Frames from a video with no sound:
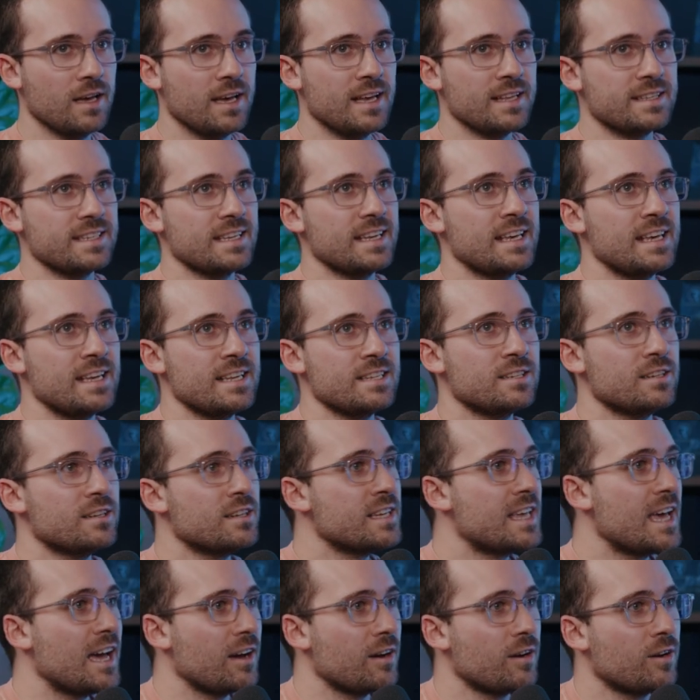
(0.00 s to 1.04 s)
it's easy
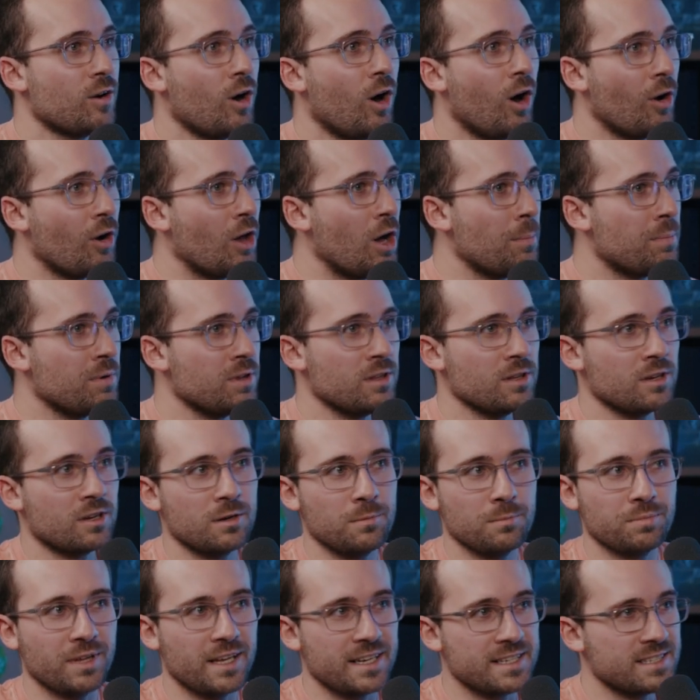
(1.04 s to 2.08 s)
to get caught up in the
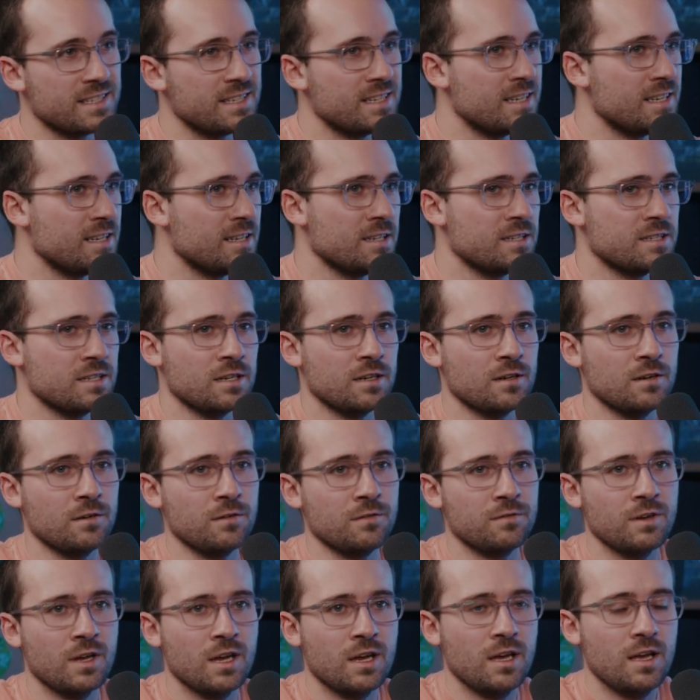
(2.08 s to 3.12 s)
complexities
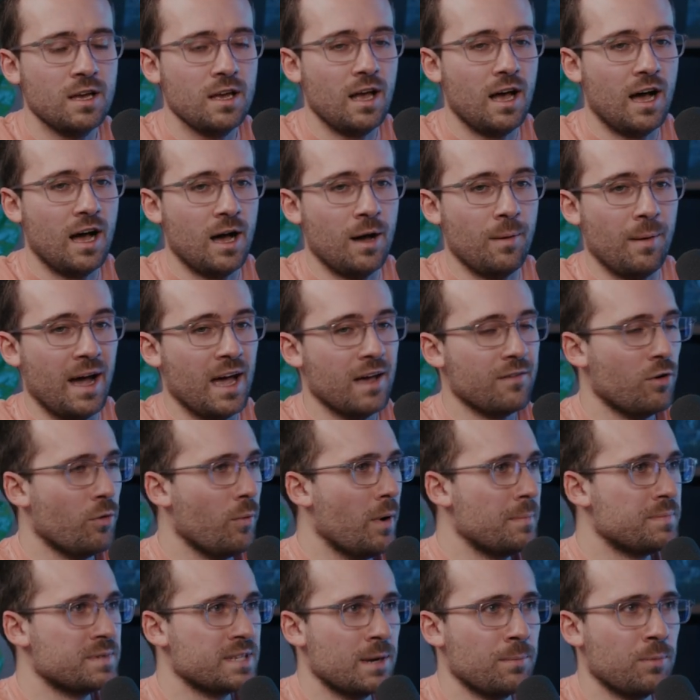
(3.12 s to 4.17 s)
of, I have a
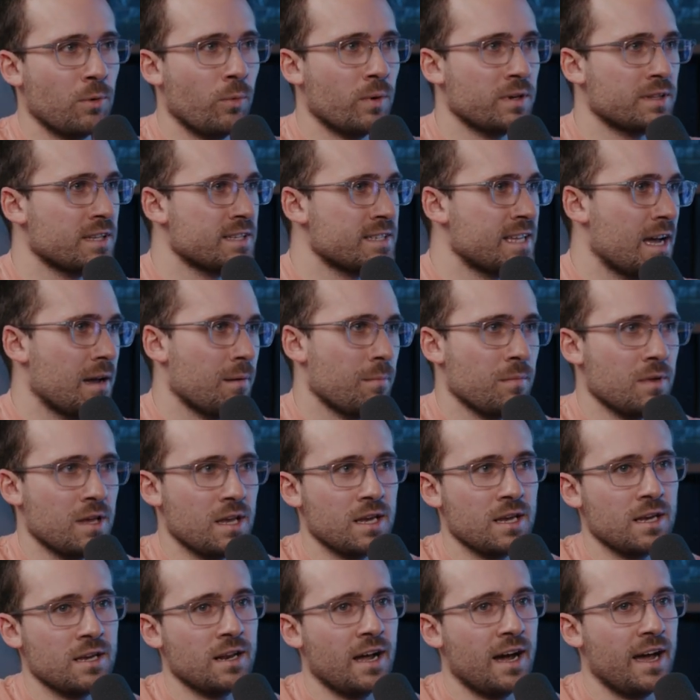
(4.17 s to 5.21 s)
website, but what does that
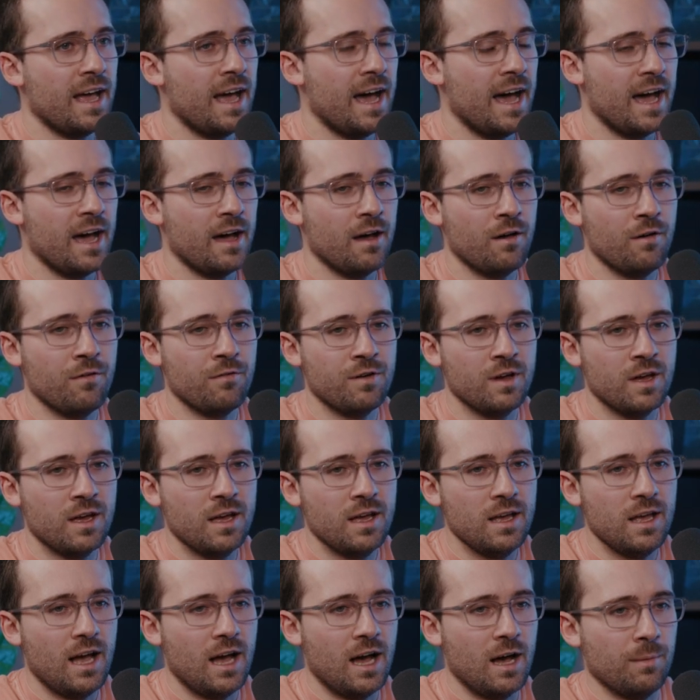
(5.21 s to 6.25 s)
mean? I have
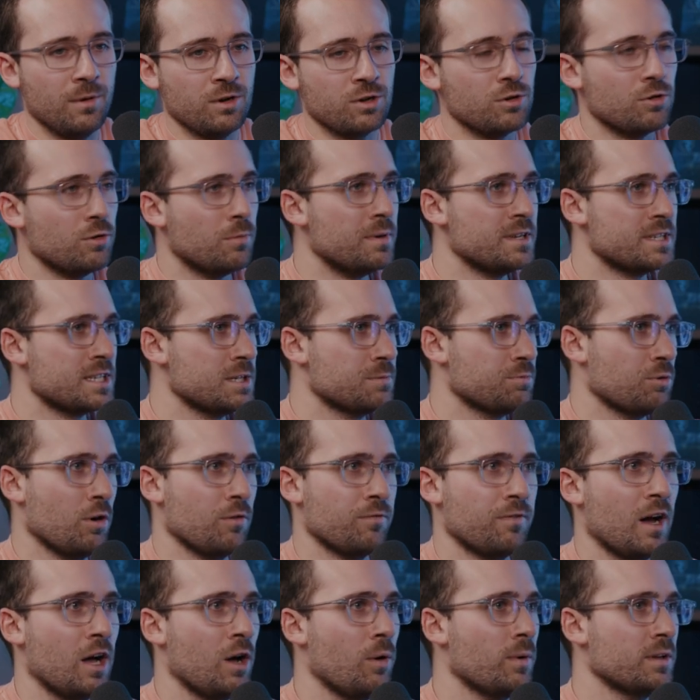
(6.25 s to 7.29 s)
a Google business
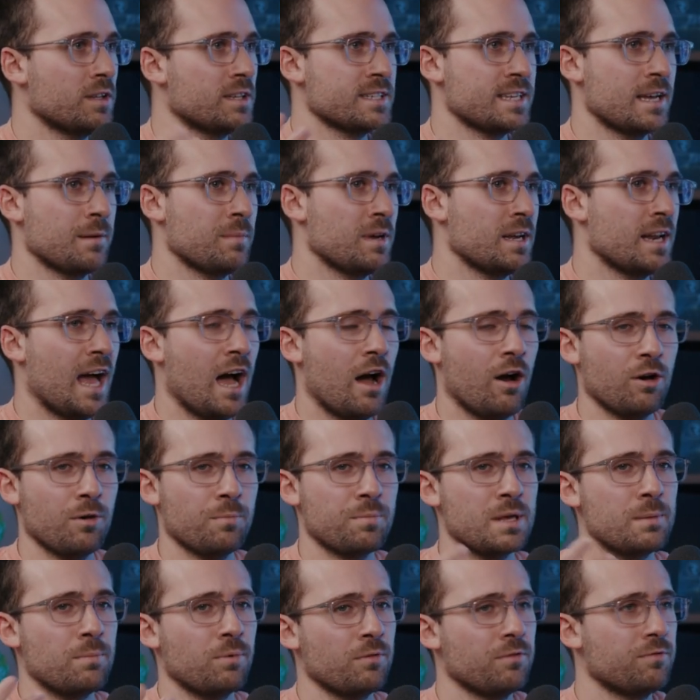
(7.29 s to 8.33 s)
profile. What does that mean? How are
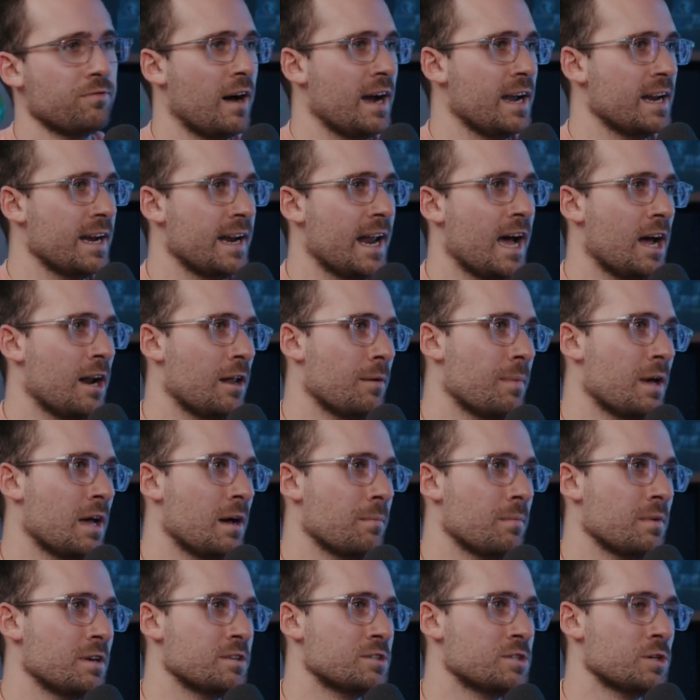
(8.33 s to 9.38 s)
people finding out
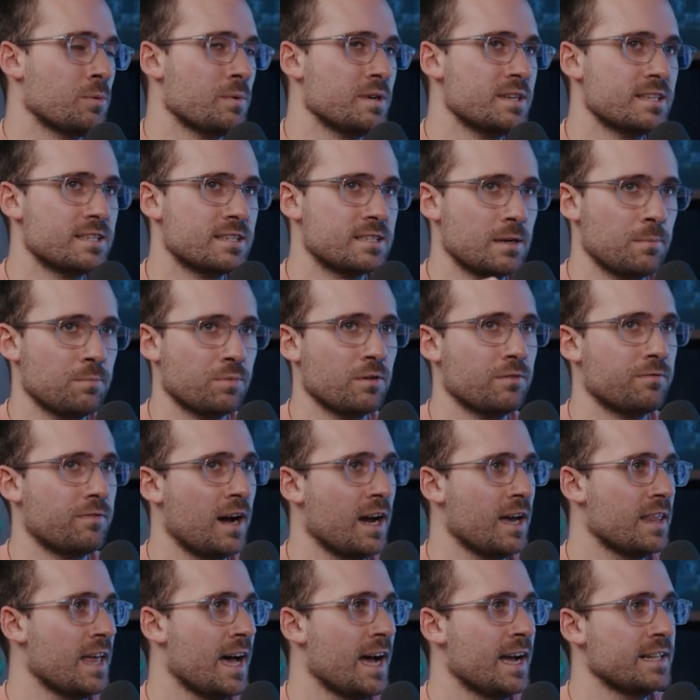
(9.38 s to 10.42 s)
about me? So we
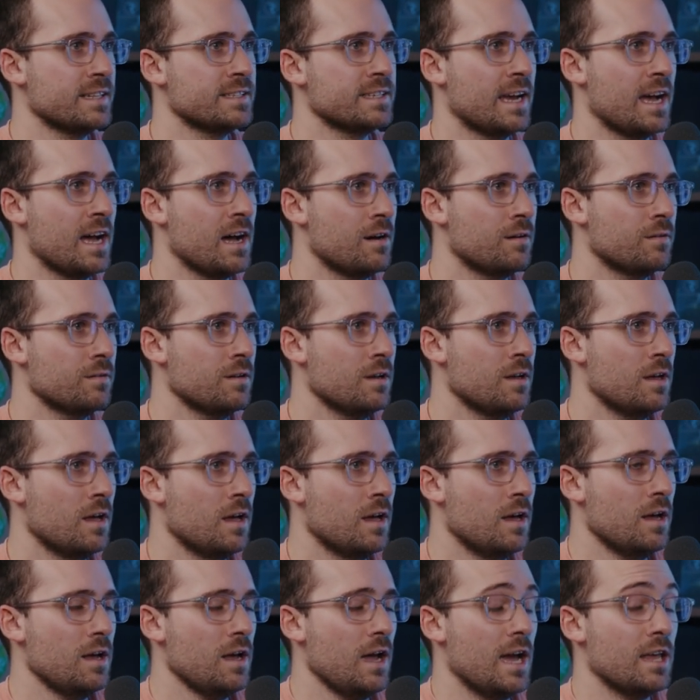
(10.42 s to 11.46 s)
simplify that down.
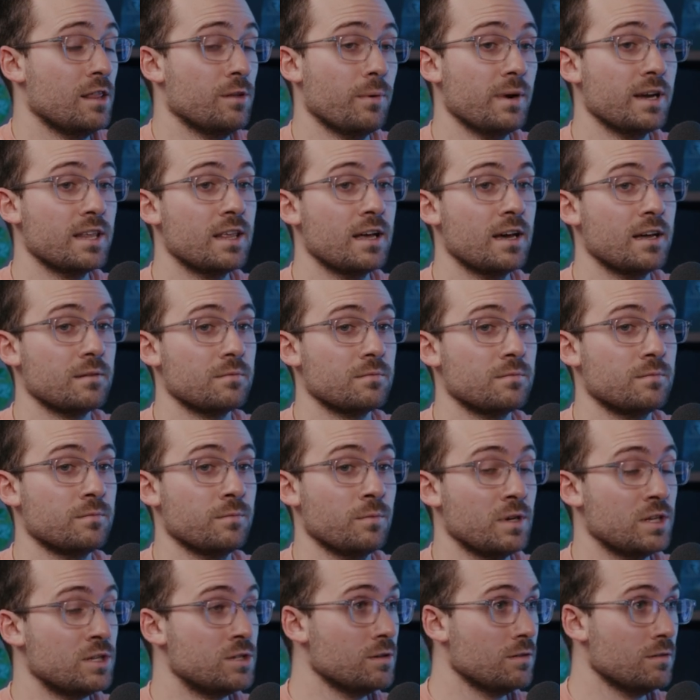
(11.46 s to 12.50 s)
And the way that
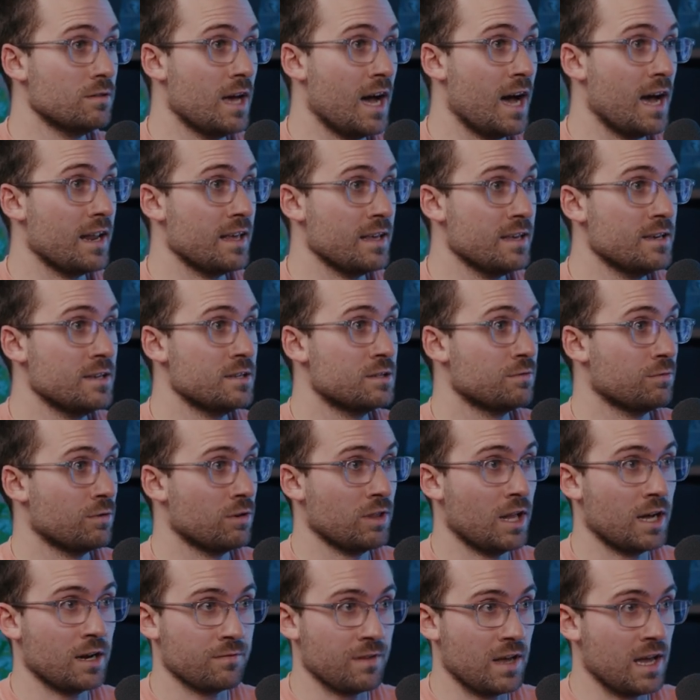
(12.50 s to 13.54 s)
we do that is through
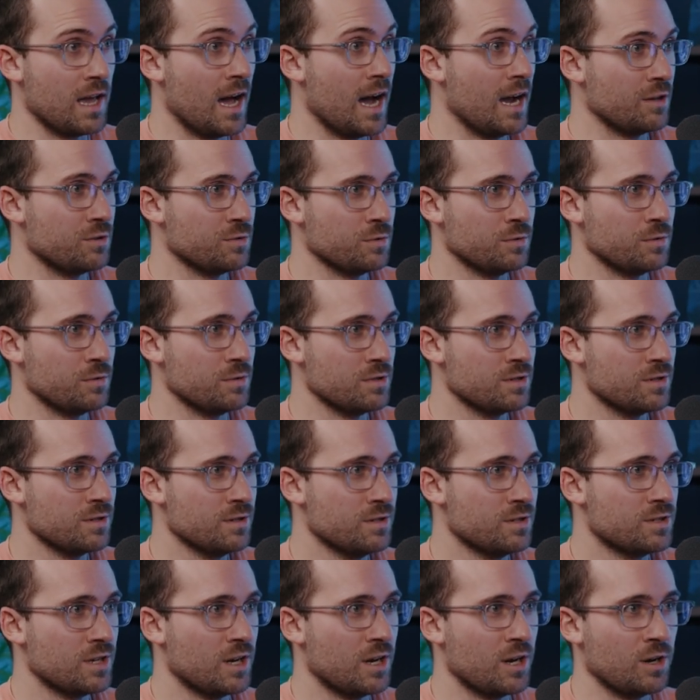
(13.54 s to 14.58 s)
a lot of AI tools.
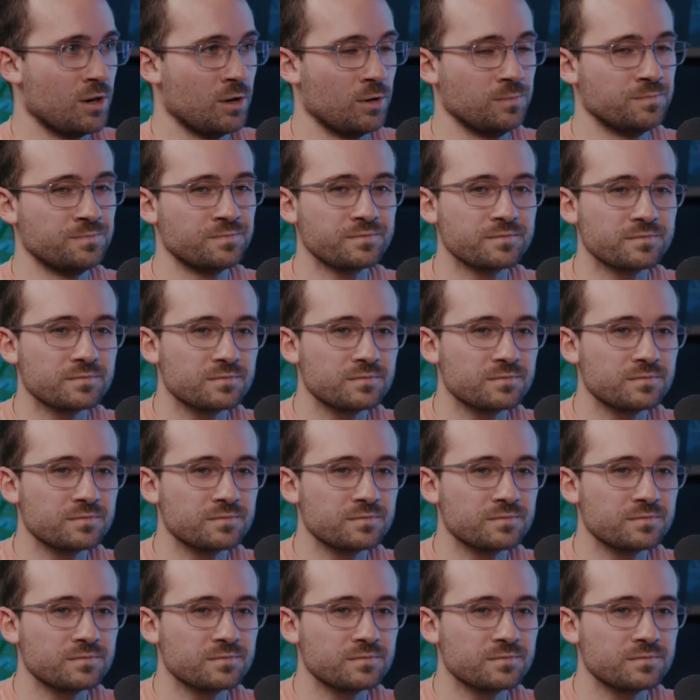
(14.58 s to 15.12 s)
So